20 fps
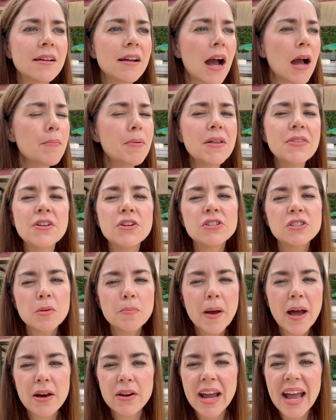I bet there's
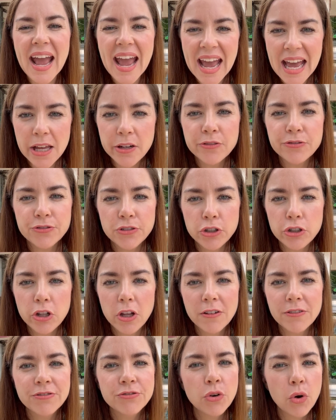about a
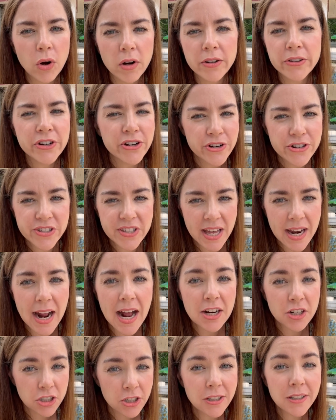handful of foreigners that
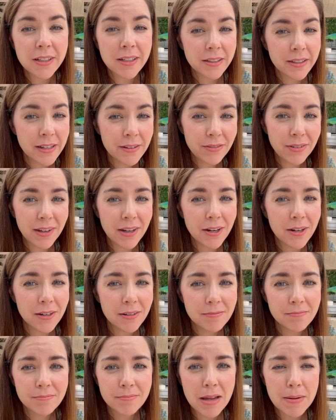actually live
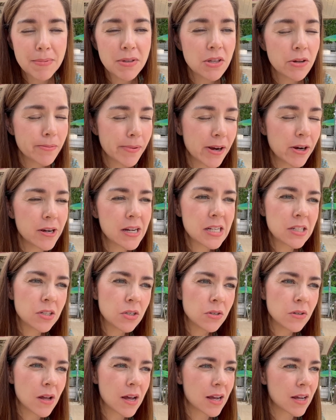here. Maybe they're married
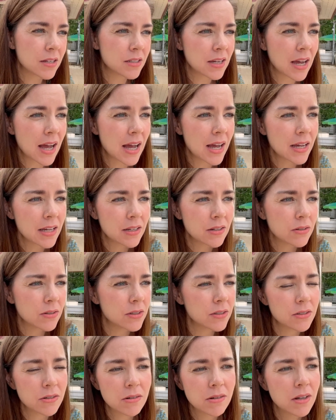to like a Thai
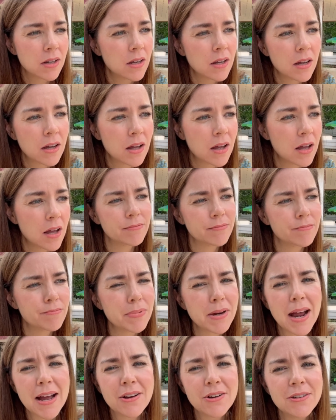or...
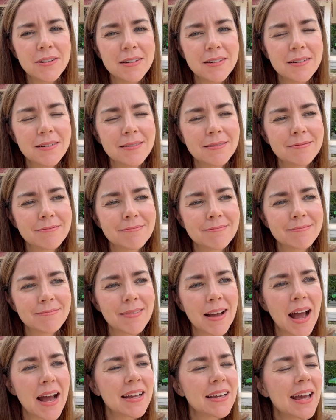But I couldn't
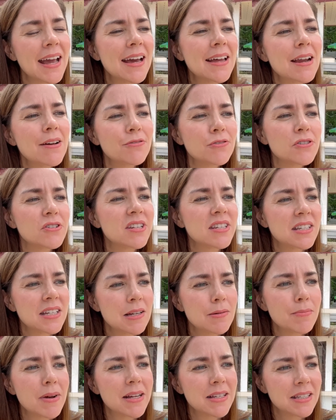I can't ever
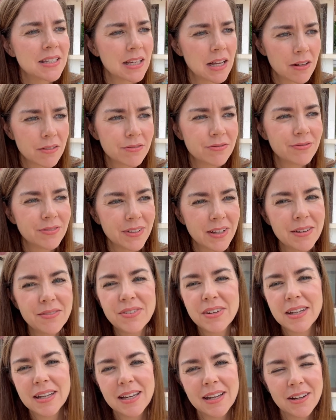see myself
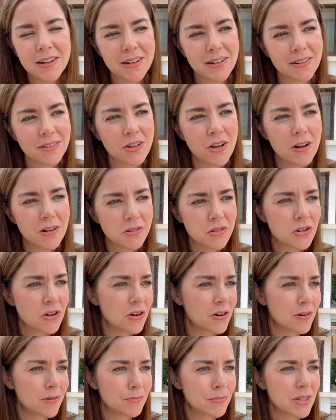living here long
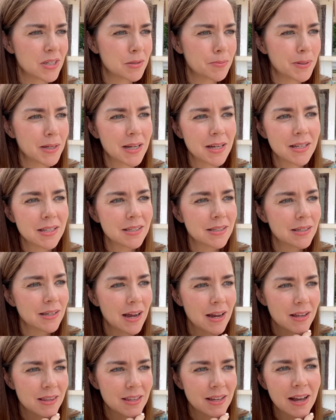term just because
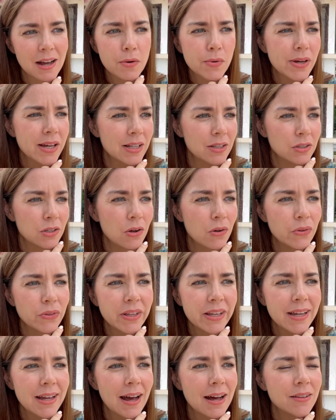I think I would get
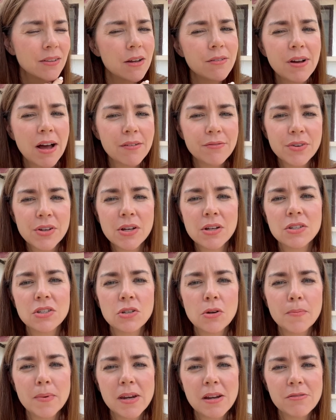lonely. I love having
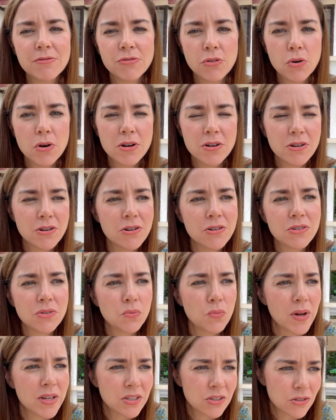so many foreigners
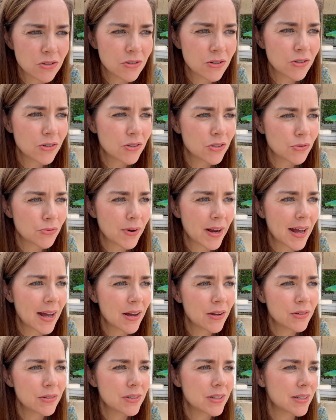and Westerners
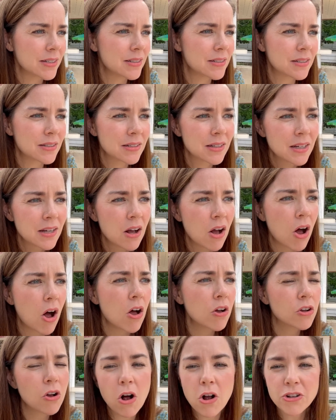around and
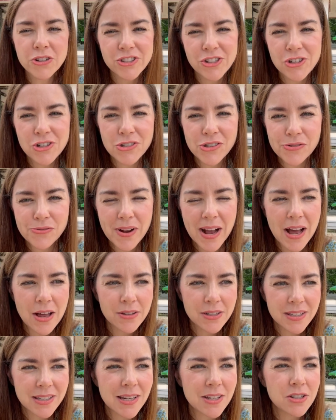all cultures
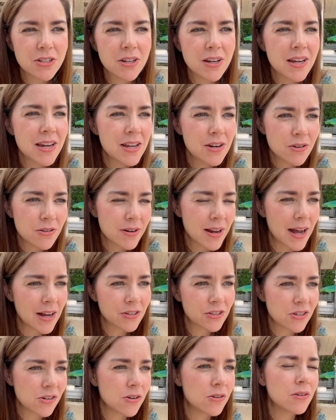around. It's such an
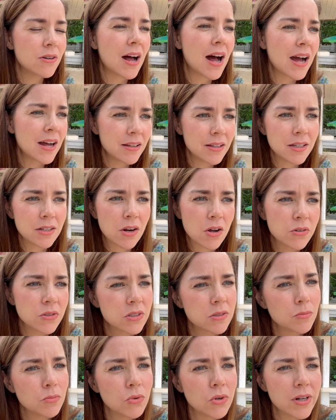international island, Koh
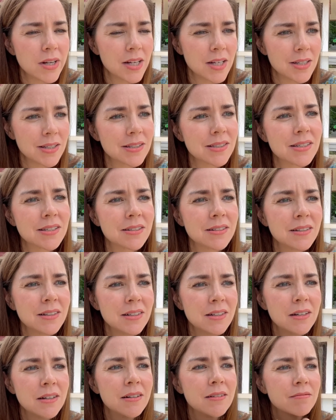Samui is.
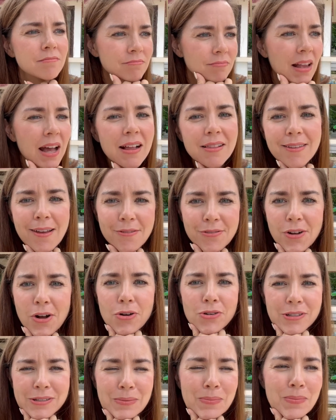I love
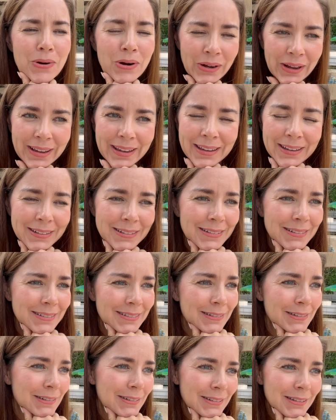Koh Samui.
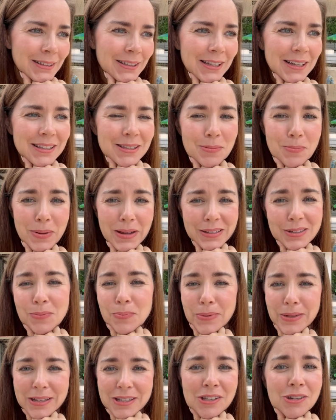It's like the best
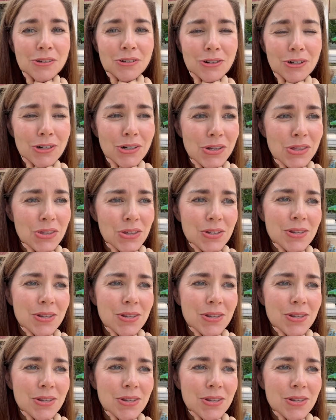place on earth.